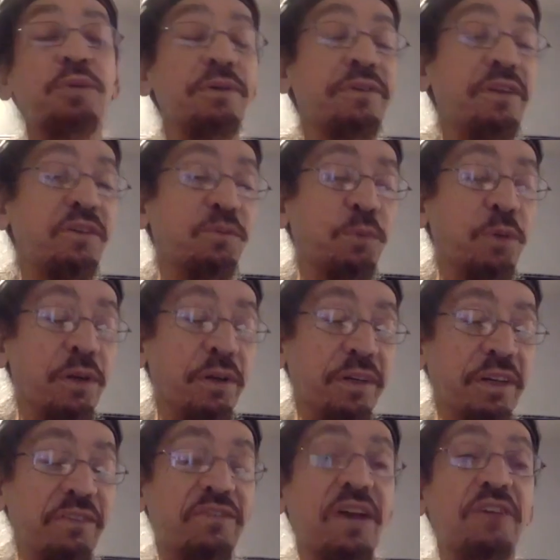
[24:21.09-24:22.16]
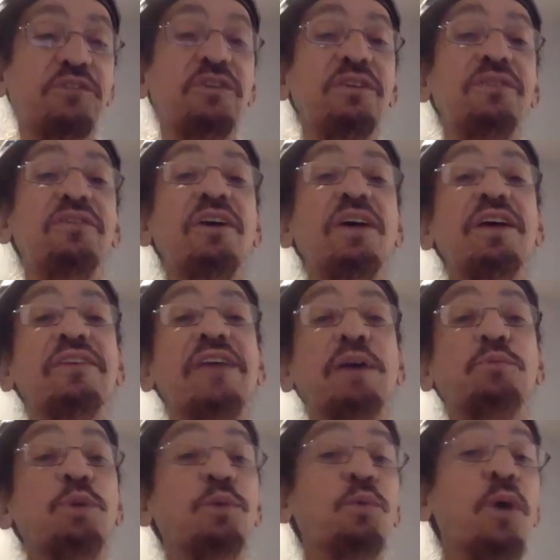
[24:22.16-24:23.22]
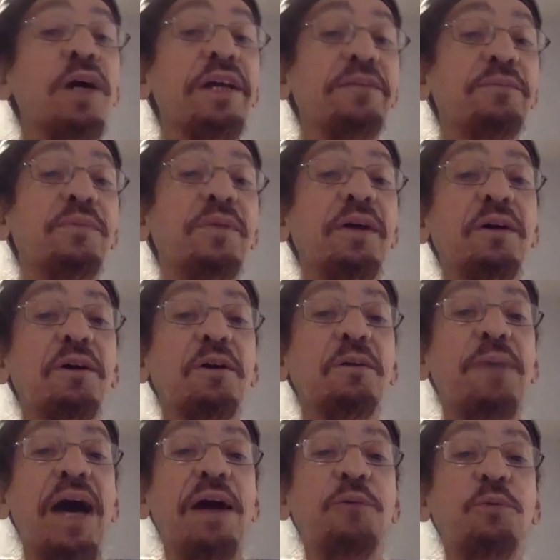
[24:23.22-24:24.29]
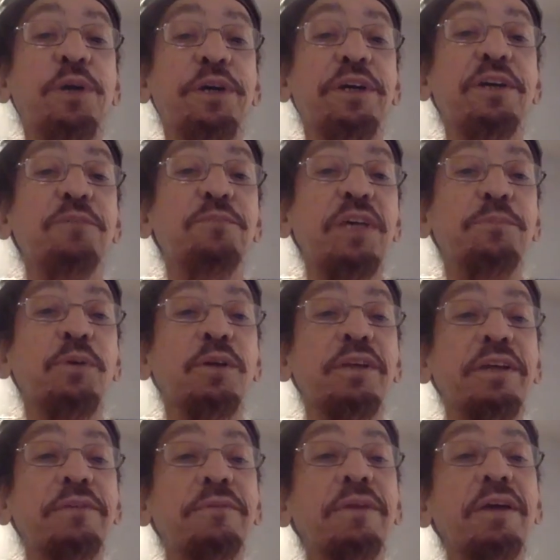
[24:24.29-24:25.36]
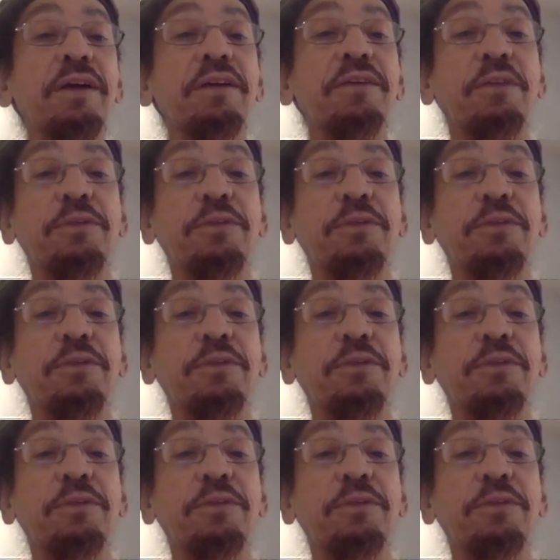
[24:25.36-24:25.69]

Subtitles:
These were concessions that were won by working people in the